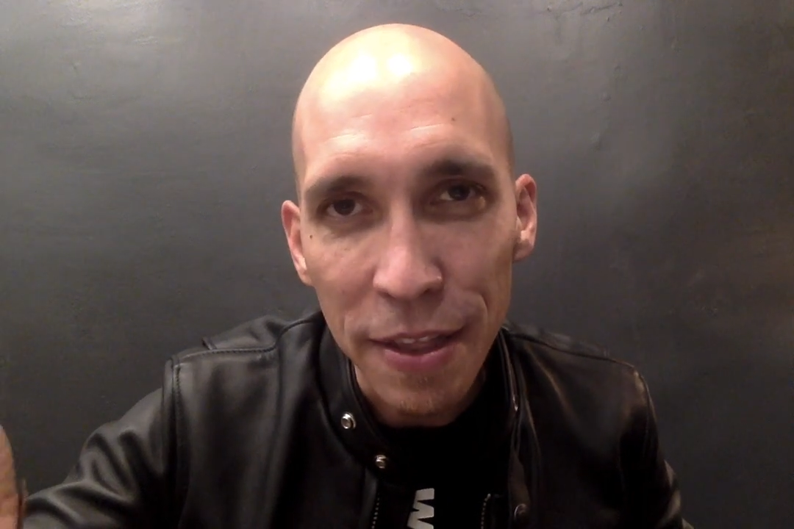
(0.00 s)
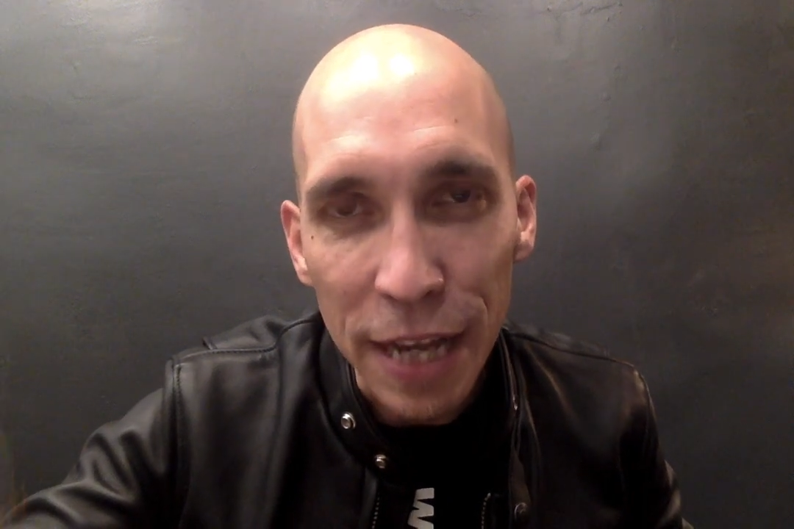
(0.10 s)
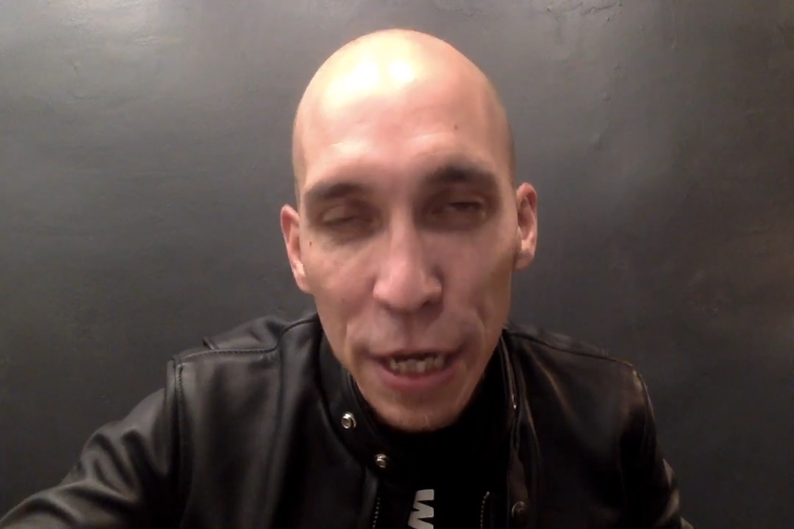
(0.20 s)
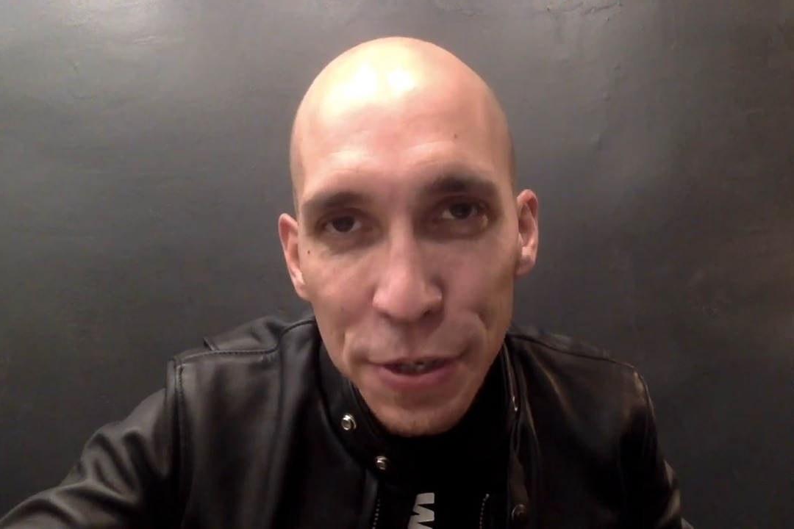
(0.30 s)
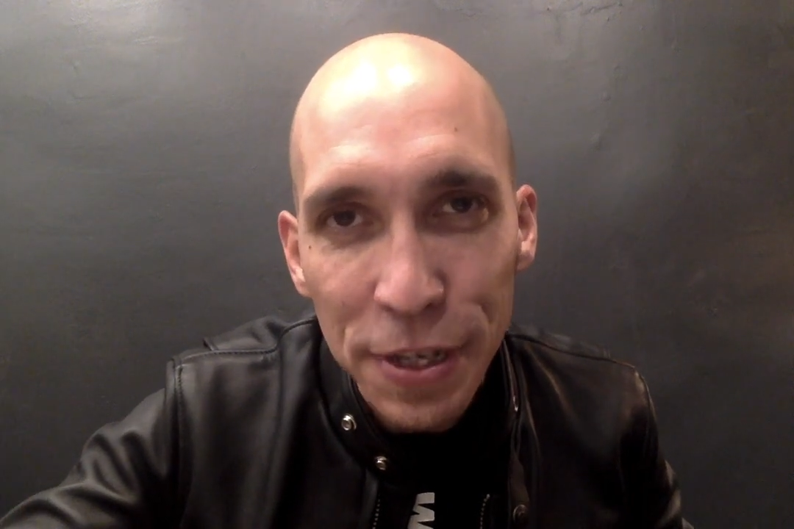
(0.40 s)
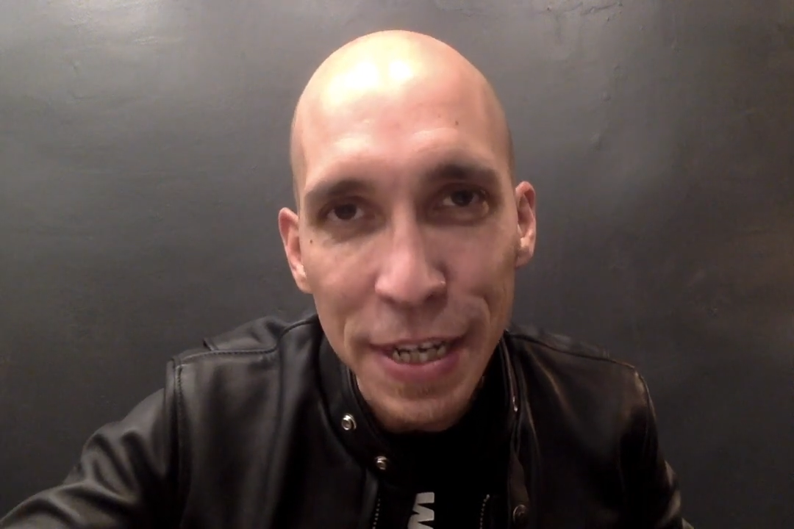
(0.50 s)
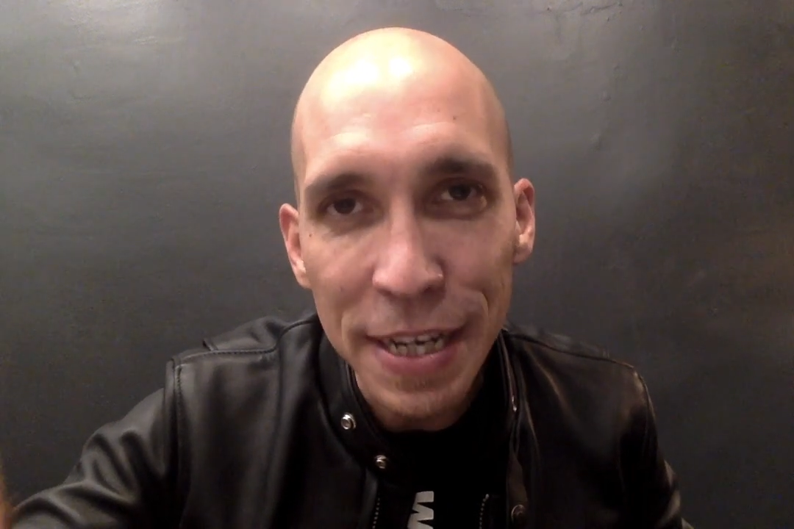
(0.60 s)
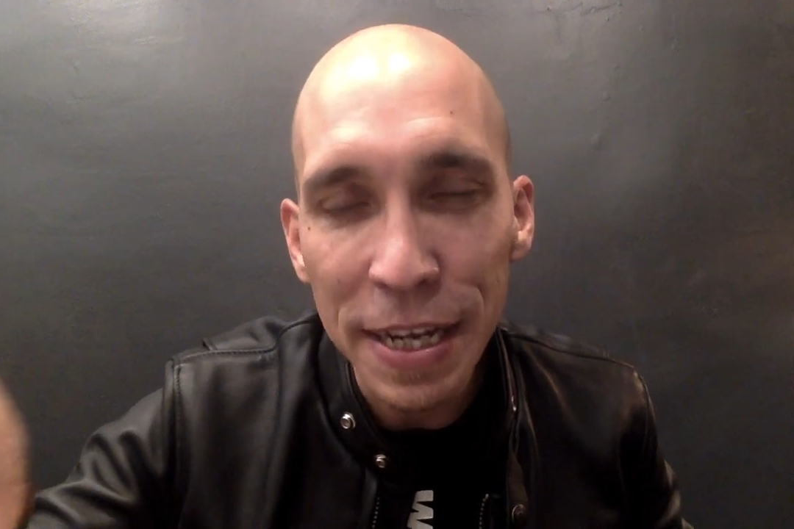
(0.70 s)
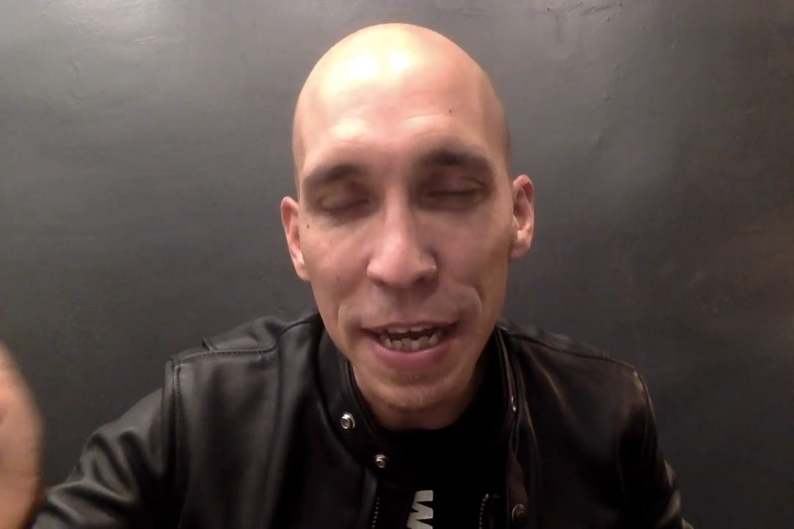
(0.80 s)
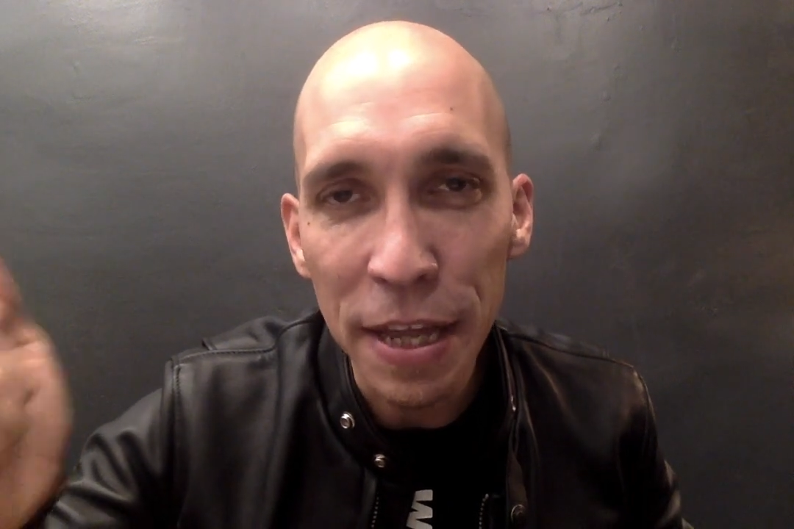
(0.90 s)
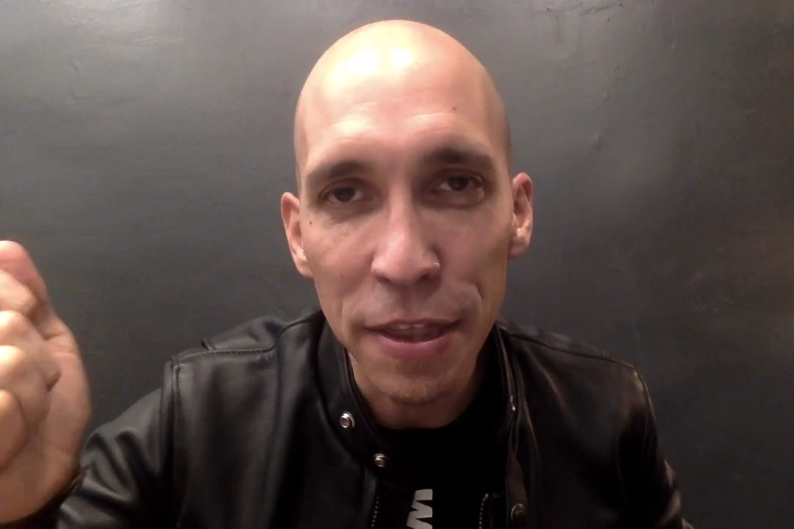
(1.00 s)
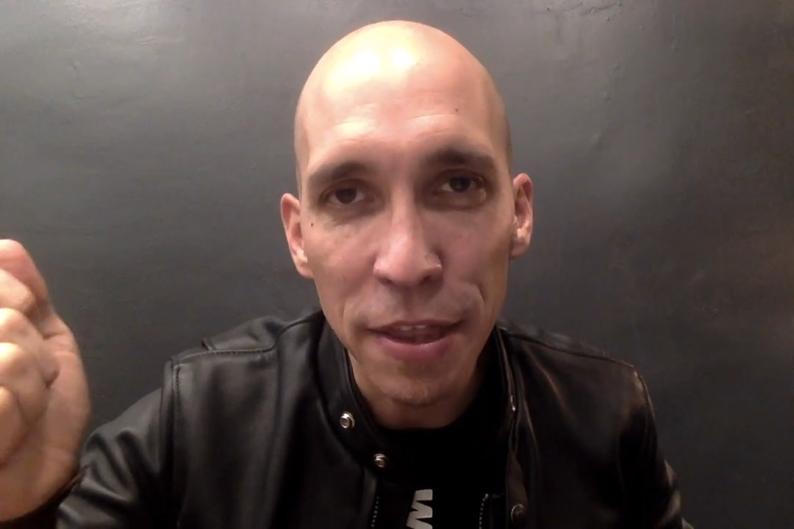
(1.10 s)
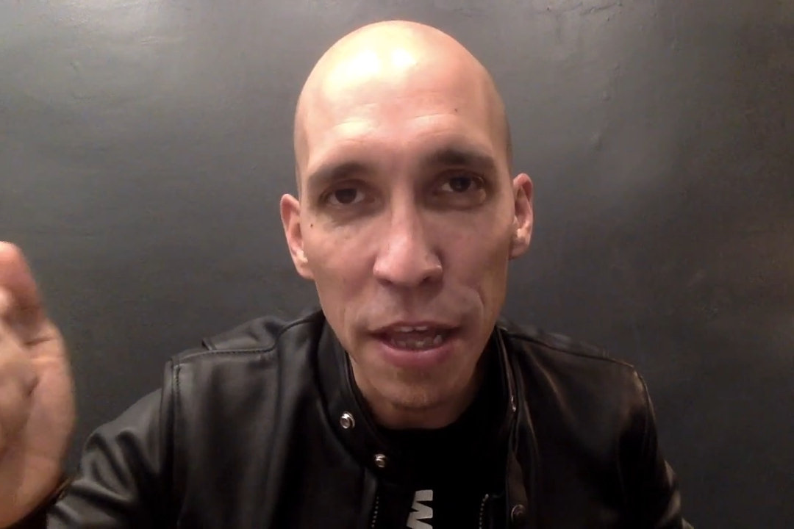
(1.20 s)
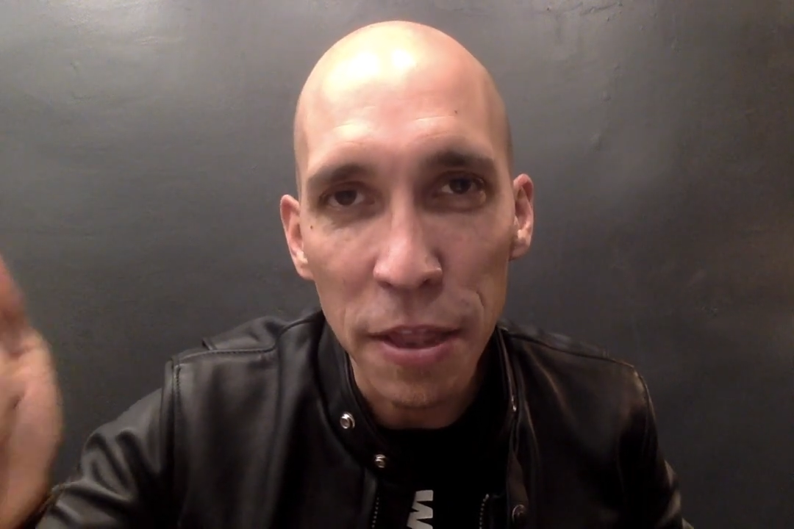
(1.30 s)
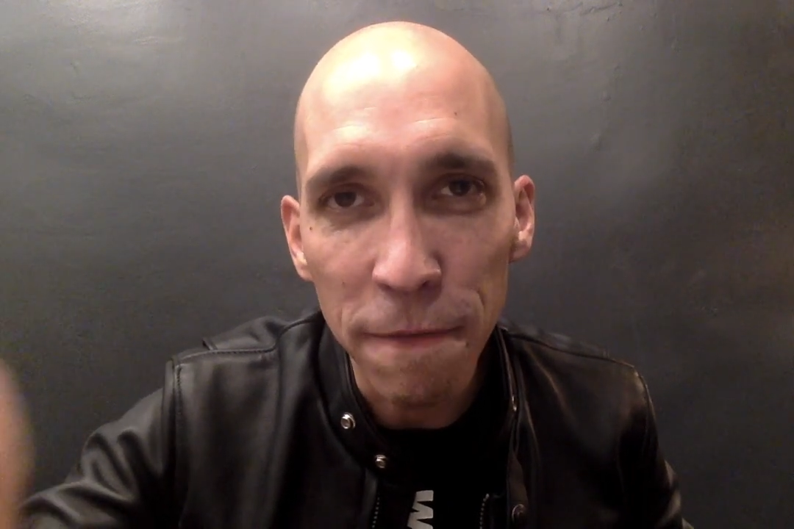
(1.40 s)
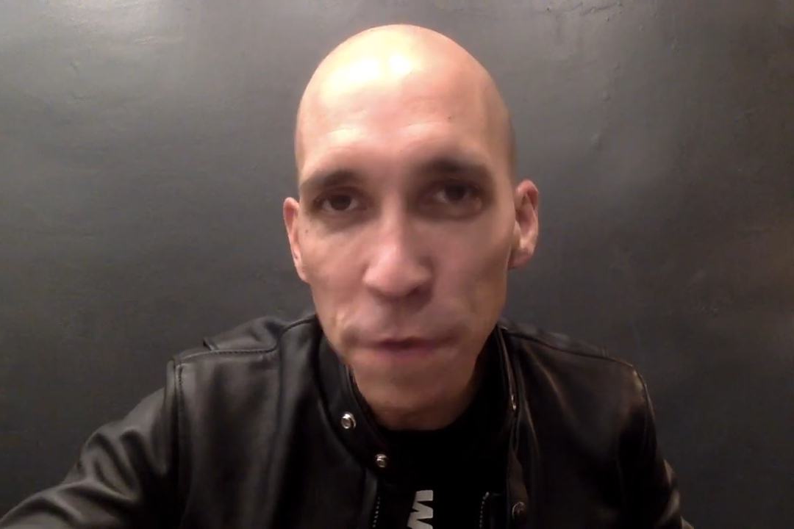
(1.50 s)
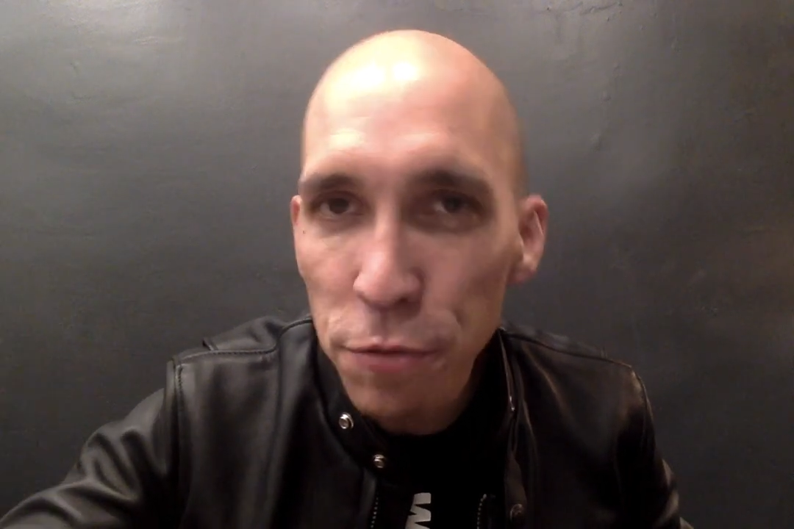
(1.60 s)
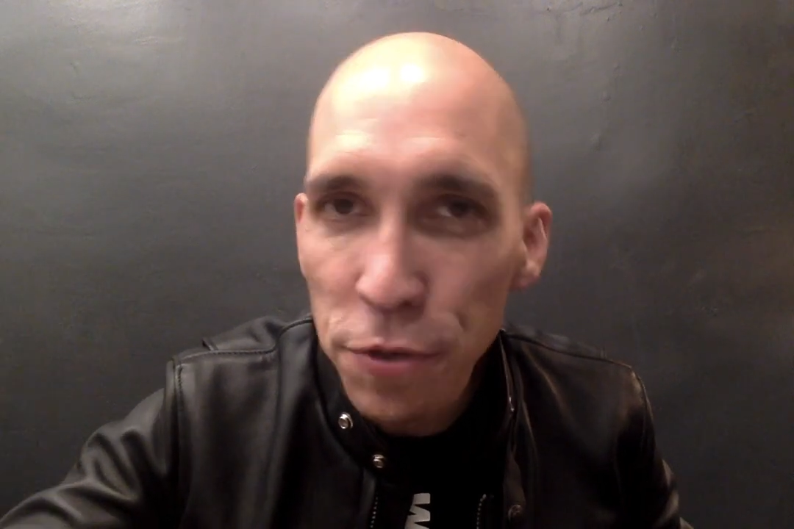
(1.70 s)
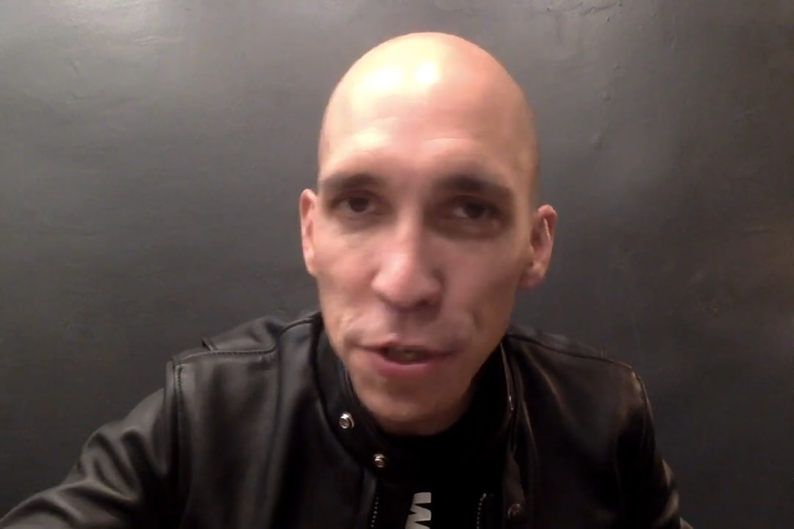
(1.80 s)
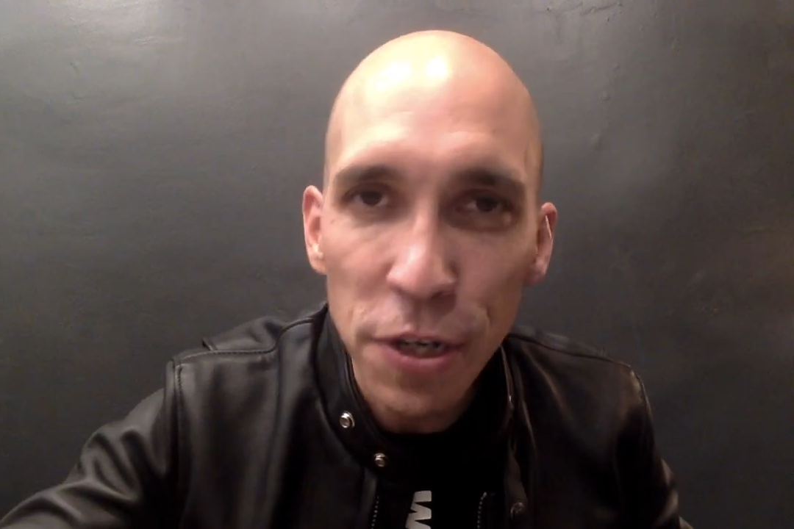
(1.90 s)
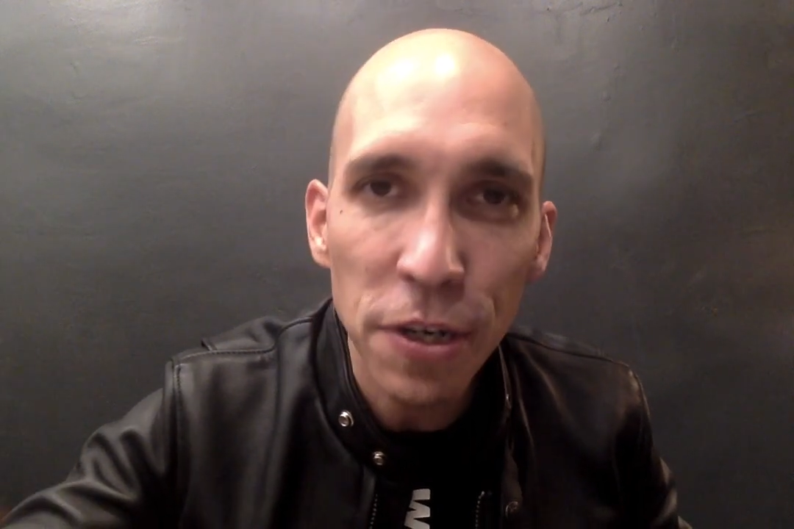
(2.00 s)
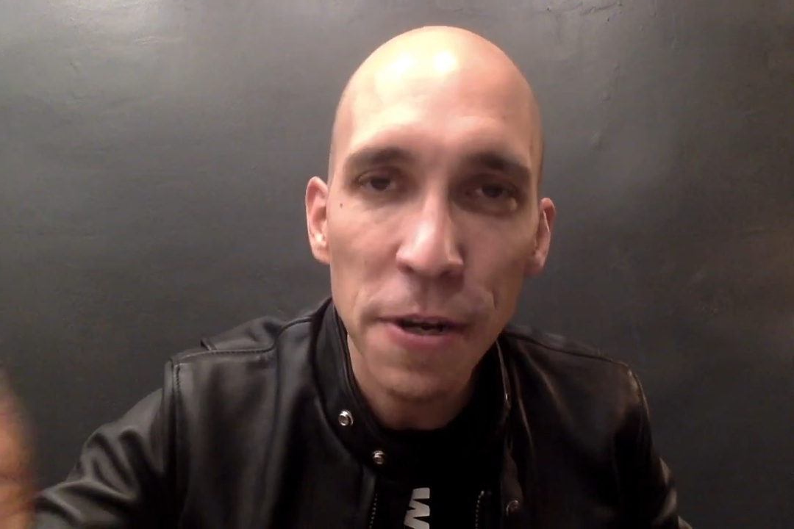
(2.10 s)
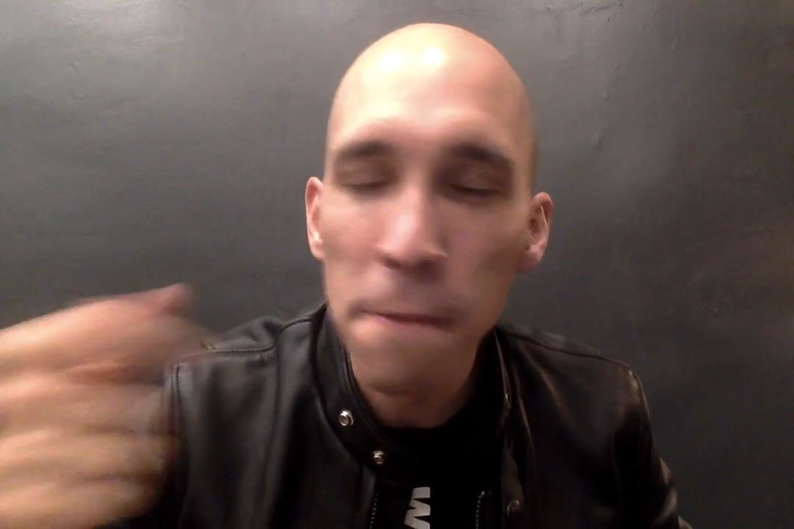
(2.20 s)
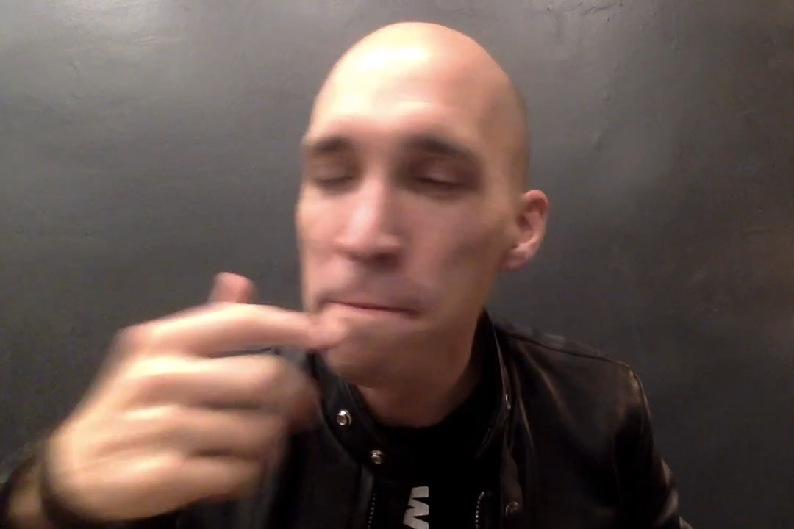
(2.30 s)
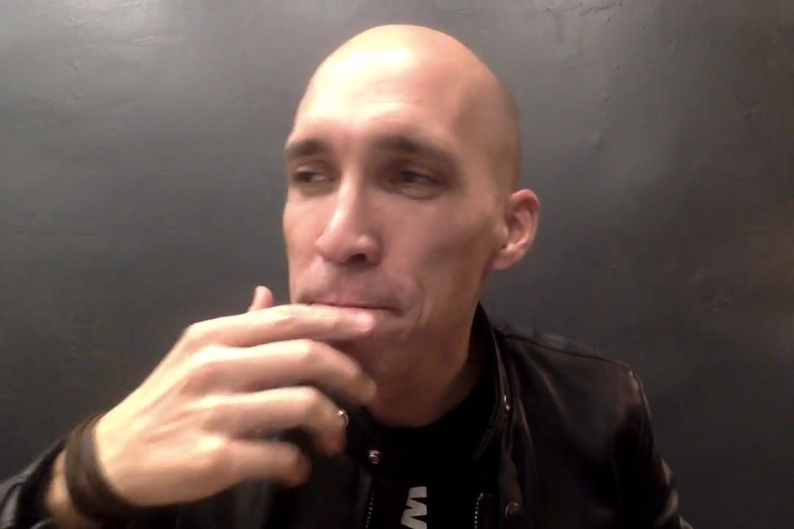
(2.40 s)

the country and the future.